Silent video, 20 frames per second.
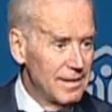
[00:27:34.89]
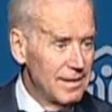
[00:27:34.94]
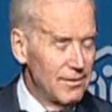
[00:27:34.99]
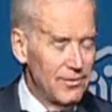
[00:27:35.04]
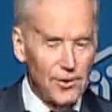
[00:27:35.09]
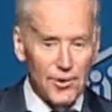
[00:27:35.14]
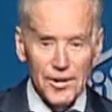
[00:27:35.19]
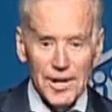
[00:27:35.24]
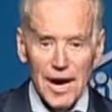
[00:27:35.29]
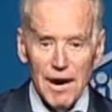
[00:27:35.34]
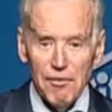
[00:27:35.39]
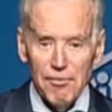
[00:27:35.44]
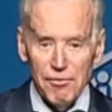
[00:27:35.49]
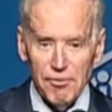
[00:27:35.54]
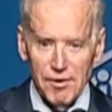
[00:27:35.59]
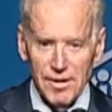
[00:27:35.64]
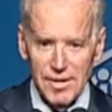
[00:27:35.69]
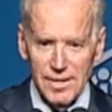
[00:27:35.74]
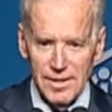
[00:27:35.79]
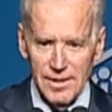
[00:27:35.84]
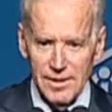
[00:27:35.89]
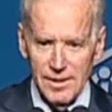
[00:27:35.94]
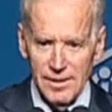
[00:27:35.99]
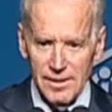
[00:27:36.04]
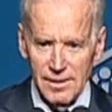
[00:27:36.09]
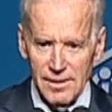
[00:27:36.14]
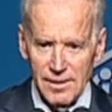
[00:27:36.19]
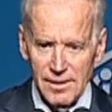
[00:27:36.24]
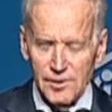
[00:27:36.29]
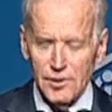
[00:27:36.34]
They're now free
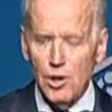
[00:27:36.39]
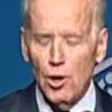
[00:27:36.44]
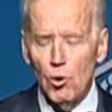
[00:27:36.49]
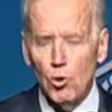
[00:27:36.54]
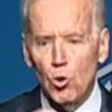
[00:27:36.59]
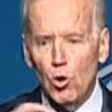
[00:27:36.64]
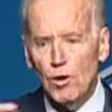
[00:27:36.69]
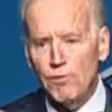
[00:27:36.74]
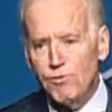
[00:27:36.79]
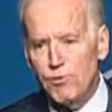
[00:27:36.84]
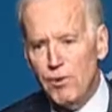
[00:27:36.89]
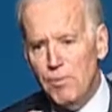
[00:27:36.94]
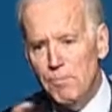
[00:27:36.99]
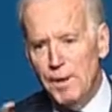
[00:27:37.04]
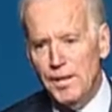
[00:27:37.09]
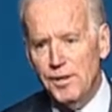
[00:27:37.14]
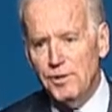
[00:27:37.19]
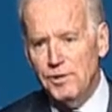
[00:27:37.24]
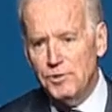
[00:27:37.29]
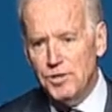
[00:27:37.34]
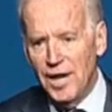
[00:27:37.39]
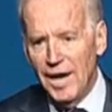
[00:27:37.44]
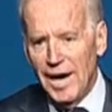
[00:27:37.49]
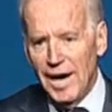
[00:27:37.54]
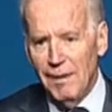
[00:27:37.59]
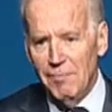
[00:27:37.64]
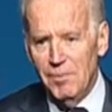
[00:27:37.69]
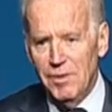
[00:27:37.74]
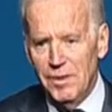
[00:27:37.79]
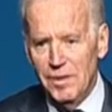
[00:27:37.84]
to go look for a better
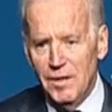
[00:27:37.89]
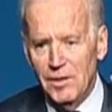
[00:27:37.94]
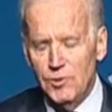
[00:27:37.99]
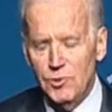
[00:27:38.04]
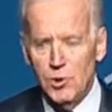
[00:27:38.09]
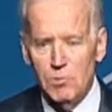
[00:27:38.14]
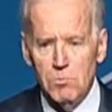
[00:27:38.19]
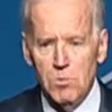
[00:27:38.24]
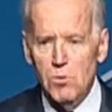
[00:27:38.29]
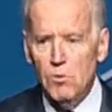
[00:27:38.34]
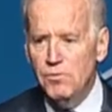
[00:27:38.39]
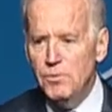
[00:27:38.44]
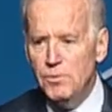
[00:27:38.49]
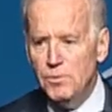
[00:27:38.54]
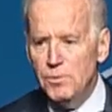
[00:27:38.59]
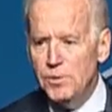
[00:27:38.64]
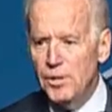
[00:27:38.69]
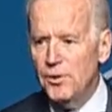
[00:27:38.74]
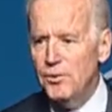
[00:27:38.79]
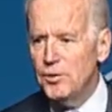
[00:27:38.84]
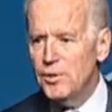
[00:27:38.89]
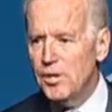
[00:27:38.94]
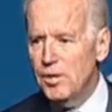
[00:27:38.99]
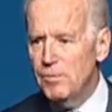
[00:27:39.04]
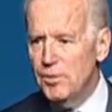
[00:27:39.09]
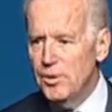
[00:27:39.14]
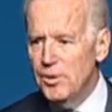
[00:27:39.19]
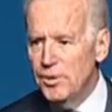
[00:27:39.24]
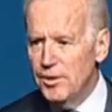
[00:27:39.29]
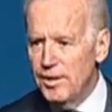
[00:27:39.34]
job, to move to another
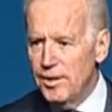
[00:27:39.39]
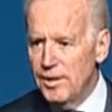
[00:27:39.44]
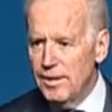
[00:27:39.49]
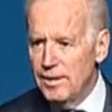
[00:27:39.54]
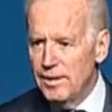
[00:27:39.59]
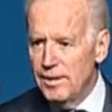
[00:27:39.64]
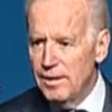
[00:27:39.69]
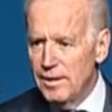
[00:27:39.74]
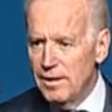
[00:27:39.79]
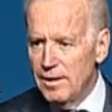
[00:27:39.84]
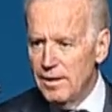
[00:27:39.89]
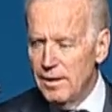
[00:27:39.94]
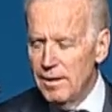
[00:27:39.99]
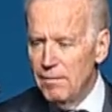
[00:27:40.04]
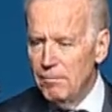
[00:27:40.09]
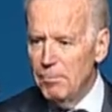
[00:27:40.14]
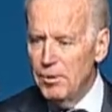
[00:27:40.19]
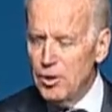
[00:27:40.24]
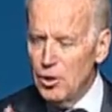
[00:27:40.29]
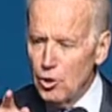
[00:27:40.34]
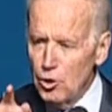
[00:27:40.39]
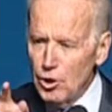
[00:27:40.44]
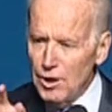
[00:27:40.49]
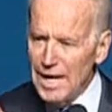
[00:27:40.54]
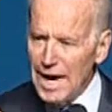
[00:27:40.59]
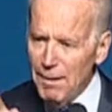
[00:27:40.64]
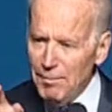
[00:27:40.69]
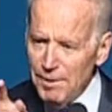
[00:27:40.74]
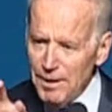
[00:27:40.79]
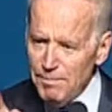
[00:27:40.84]
community. But look
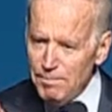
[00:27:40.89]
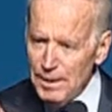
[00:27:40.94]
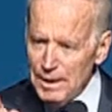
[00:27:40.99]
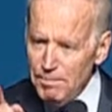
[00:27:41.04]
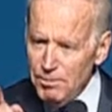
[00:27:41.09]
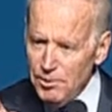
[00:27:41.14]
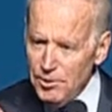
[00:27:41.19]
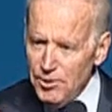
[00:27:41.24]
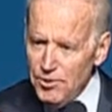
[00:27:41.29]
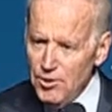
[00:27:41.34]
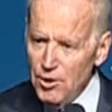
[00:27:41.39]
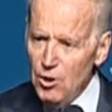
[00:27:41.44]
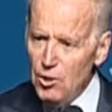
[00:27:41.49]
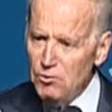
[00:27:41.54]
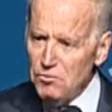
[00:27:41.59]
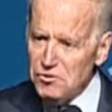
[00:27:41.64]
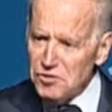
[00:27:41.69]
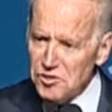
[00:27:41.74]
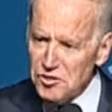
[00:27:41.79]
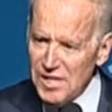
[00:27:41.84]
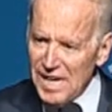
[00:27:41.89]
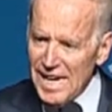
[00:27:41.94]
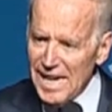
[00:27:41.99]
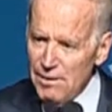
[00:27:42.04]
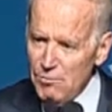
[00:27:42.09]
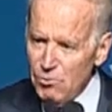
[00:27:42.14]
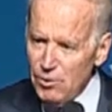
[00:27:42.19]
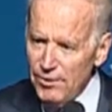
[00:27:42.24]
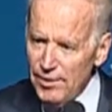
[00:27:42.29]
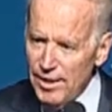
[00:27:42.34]
how many people you know who
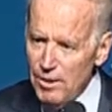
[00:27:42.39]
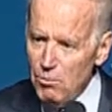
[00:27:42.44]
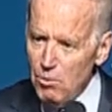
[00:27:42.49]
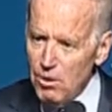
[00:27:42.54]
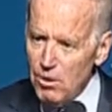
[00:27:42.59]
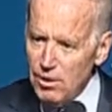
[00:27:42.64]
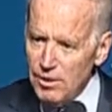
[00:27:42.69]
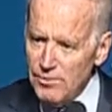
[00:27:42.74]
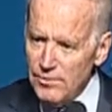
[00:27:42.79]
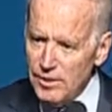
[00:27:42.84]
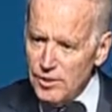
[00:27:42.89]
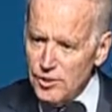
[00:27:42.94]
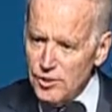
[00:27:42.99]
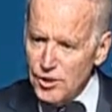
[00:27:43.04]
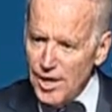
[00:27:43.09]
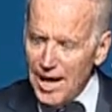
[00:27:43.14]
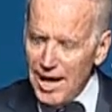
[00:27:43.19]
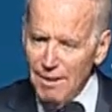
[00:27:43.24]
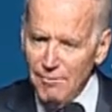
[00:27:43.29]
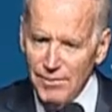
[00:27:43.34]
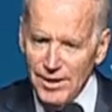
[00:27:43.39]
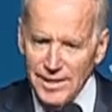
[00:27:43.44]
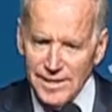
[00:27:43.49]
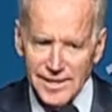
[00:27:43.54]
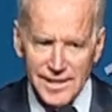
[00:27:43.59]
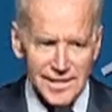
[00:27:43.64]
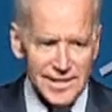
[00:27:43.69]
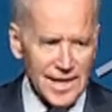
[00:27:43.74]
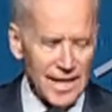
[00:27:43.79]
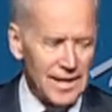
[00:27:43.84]
stayed where they were in the job they
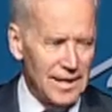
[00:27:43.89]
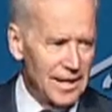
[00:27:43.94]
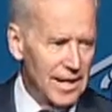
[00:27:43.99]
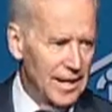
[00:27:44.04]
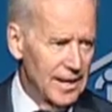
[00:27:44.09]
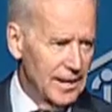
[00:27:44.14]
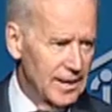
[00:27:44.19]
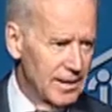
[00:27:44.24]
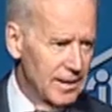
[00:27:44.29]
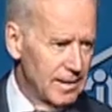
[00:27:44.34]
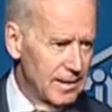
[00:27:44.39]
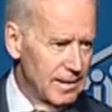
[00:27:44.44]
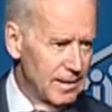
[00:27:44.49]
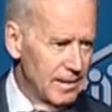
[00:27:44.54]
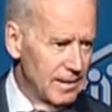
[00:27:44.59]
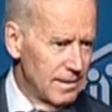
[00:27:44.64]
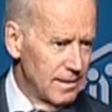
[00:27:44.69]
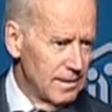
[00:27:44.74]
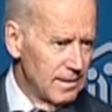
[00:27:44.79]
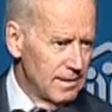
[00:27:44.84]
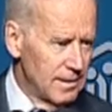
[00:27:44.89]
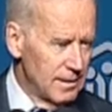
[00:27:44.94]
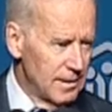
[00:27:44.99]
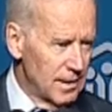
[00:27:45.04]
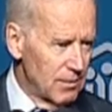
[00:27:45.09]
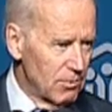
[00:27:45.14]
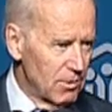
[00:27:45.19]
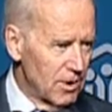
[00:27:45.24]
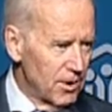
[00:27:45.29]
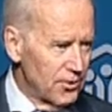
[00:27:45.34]
did not like,
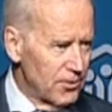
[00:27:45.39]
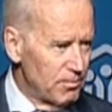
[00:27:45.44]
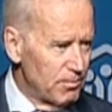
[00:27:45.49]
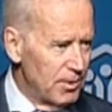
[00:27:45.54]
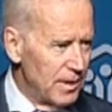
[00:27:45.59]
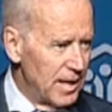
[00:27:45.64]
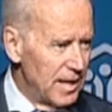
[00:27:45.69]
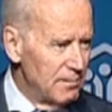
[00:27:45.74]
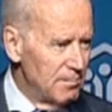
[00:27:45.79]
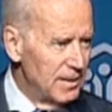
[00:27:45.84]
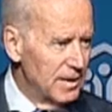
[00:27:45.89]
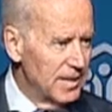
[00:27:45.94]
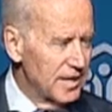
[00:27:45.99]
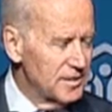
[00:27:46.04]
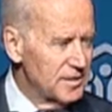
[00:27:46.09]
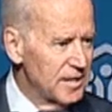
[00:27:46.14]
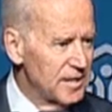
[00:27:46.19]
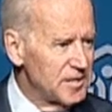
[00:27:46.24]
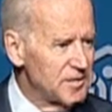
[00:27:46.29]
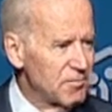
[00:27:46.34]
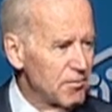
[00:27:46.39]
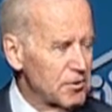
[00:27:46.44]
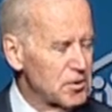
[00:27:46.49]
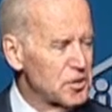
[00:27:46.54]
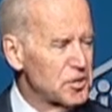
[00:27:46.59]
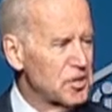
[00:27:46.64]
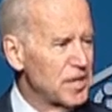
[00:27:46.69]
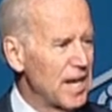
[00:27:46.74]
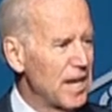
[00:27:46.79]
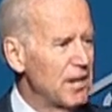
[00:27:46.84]
were underpaid because they were
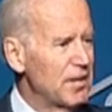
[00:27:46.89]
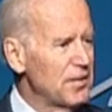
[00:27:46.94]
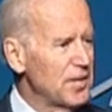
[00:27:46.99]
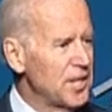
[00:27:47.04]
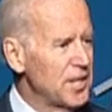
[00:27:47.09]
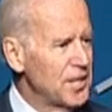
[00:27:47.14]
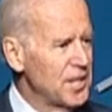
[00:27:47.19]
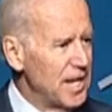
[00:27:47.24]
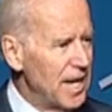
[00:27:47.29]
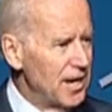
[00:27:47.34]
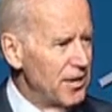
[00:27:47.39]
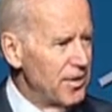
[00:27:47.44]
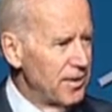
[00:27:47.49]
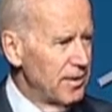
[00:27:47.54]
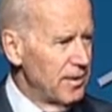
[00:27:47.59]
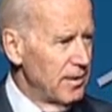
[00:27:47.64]
scared to death.